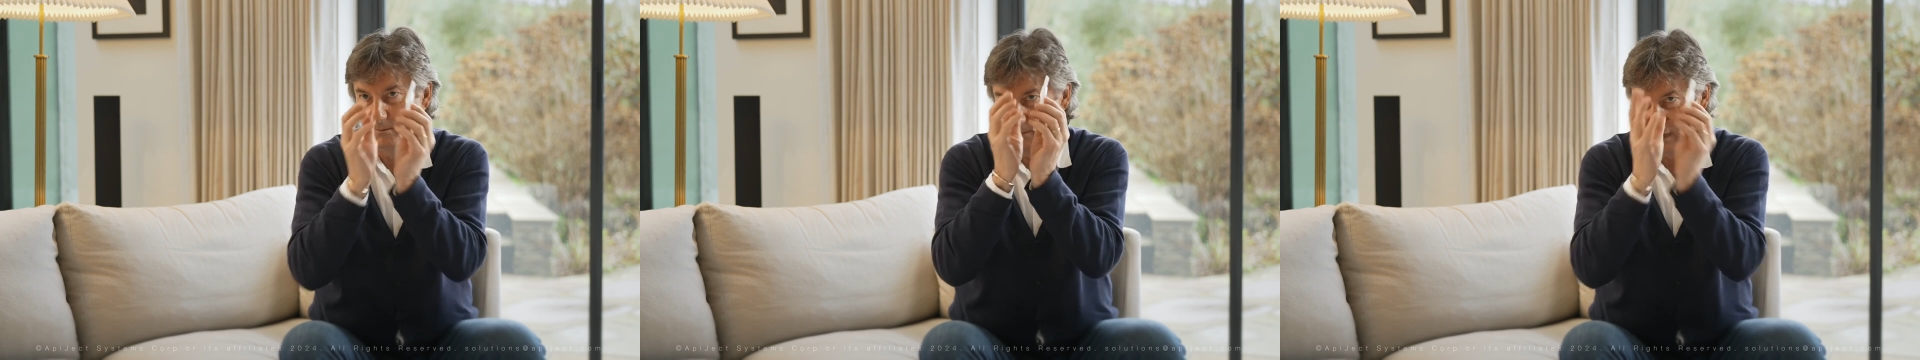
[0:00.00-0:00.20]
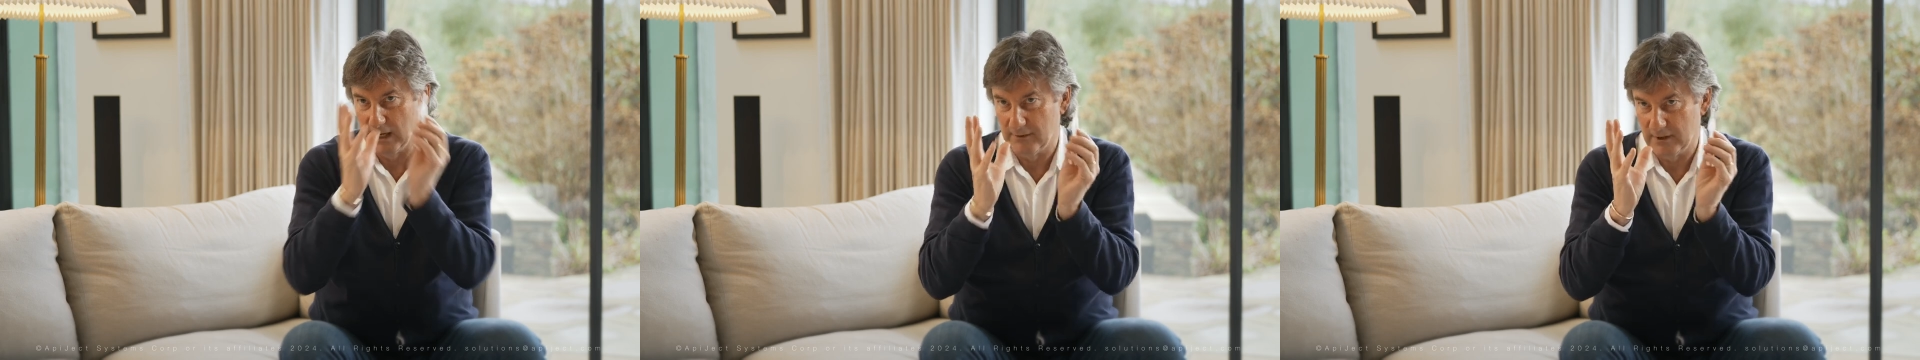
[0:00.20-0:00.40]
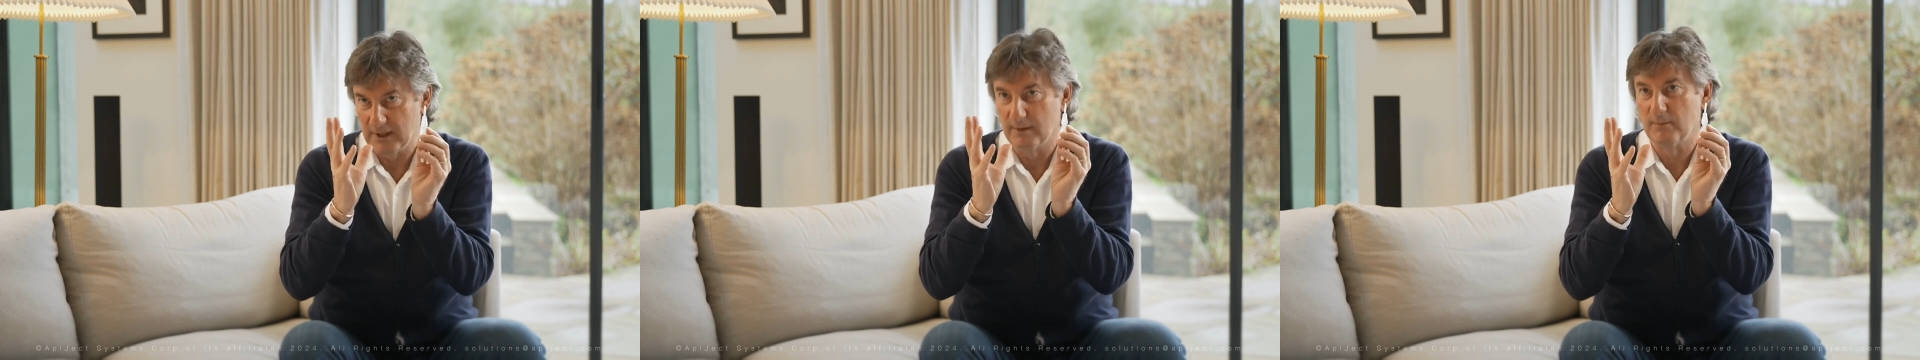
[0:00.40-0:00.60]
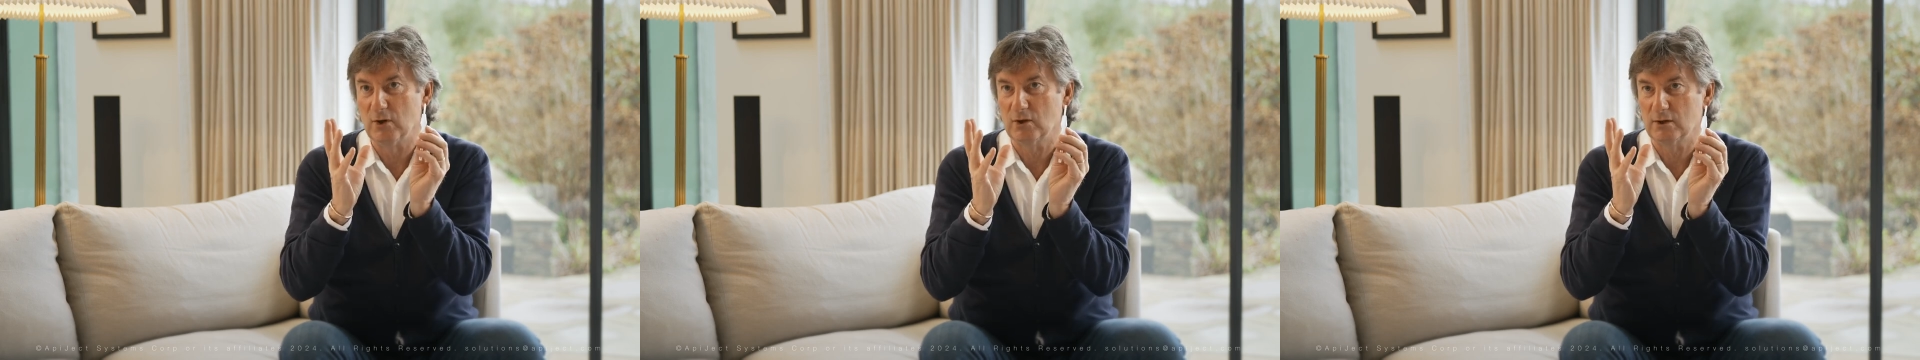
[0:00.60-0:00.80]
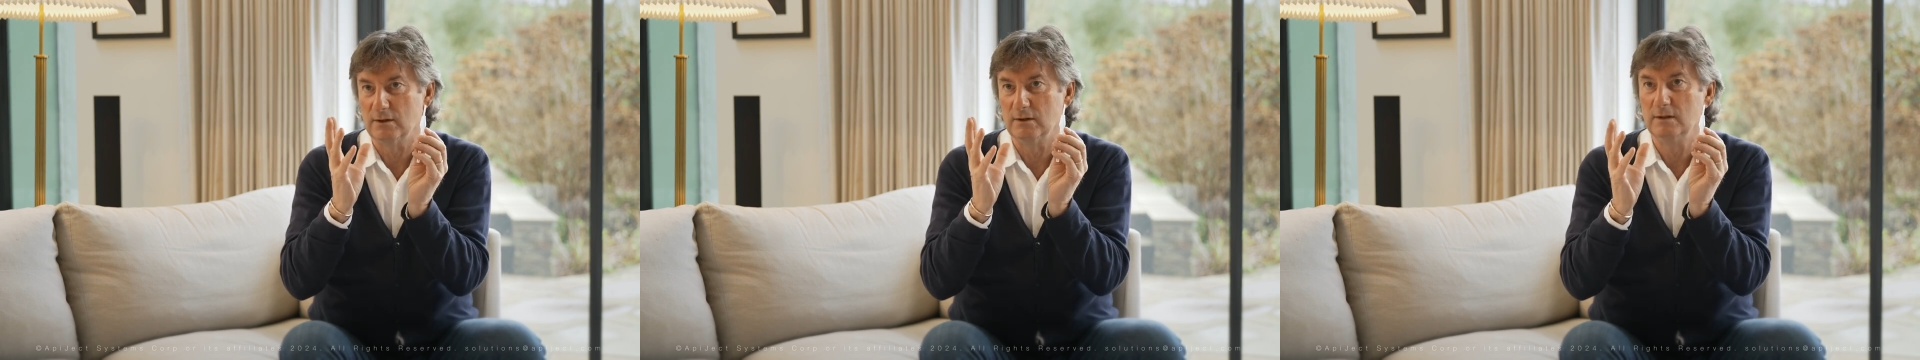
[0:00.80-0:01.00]
blowing a
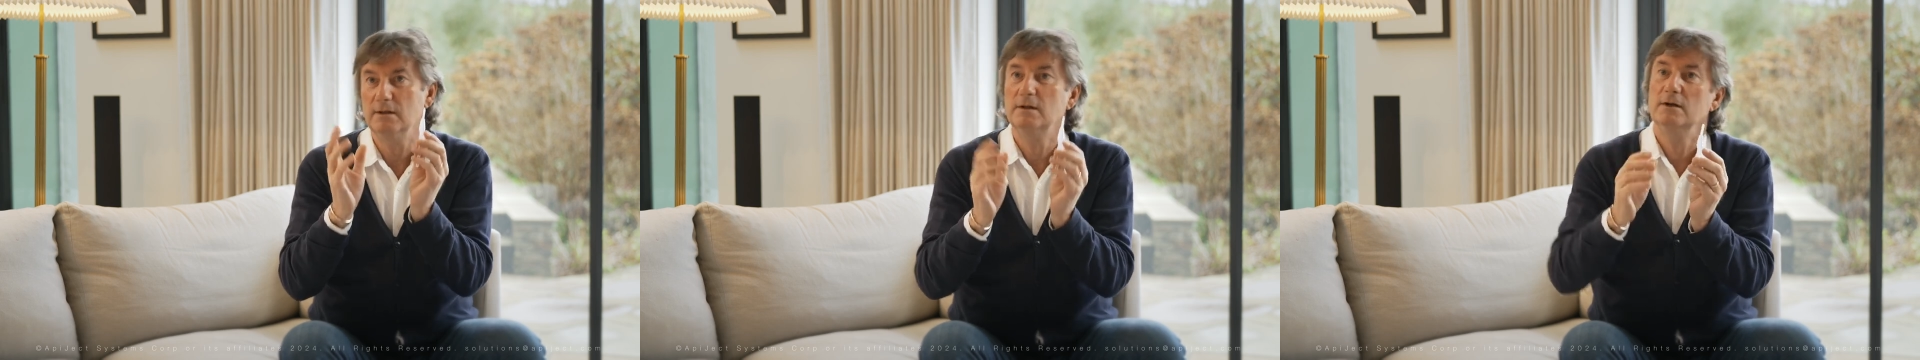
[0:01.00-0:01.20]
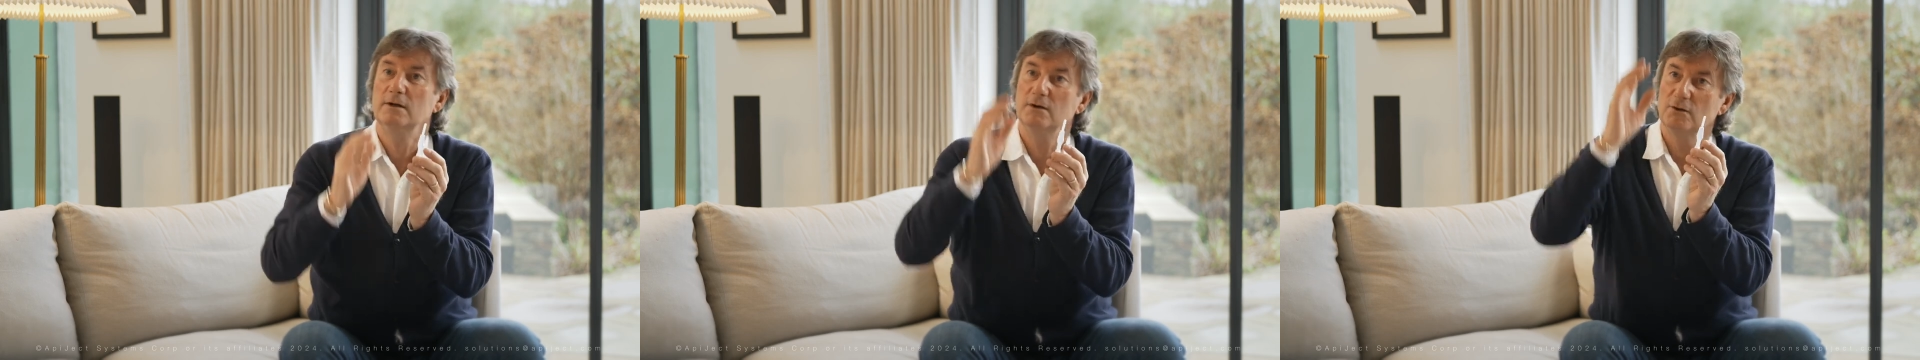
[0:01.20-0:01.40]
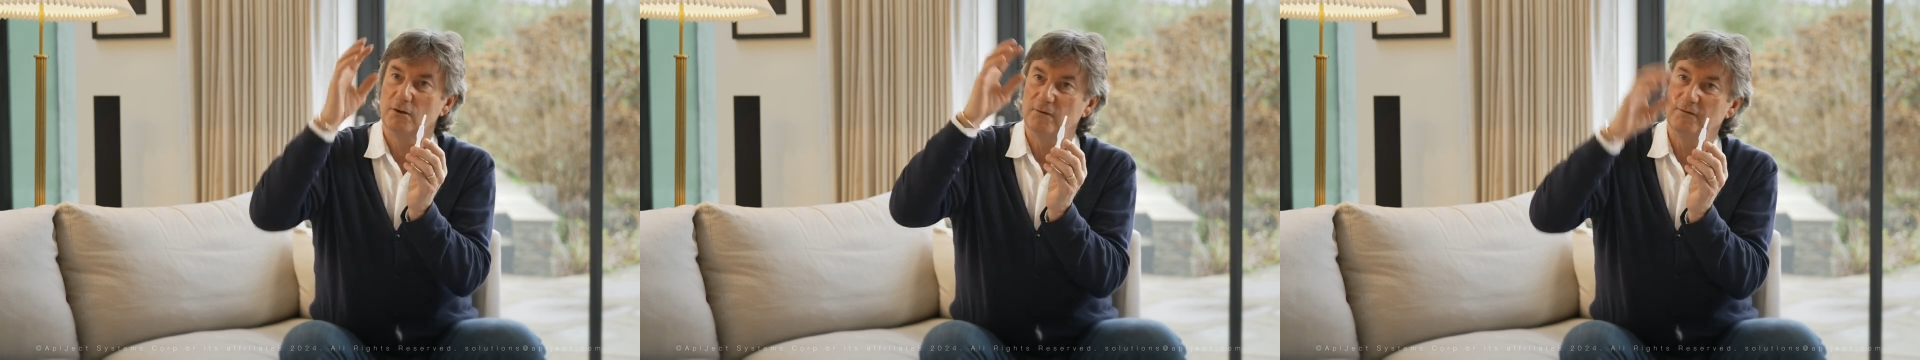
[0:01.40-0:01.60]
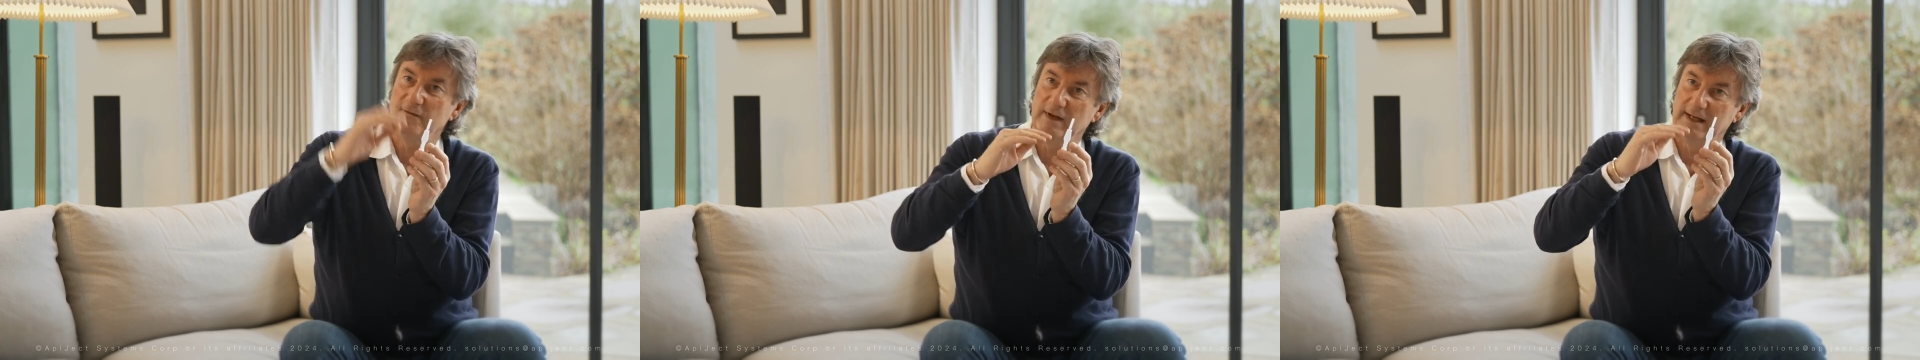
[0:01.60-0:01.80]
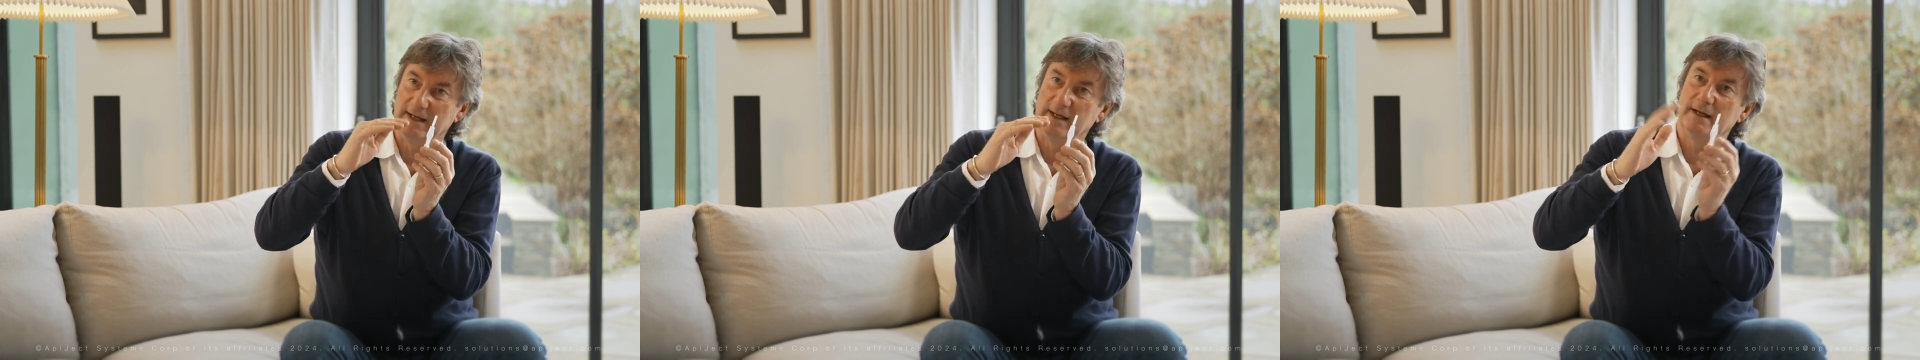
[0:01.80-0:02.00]
bottle, you're
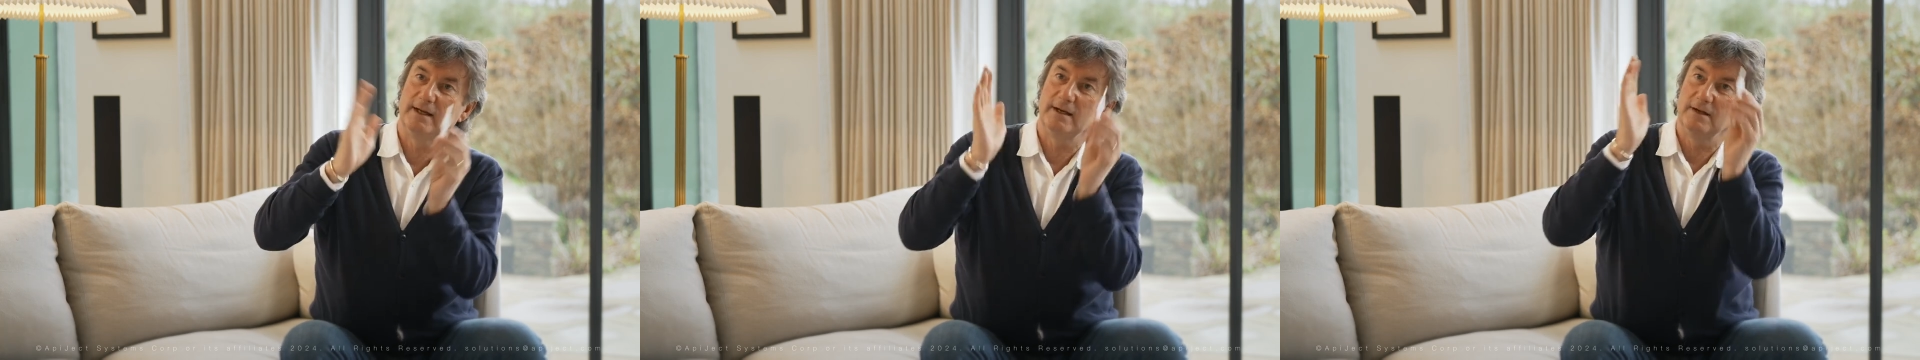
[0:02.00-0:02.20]
filling it,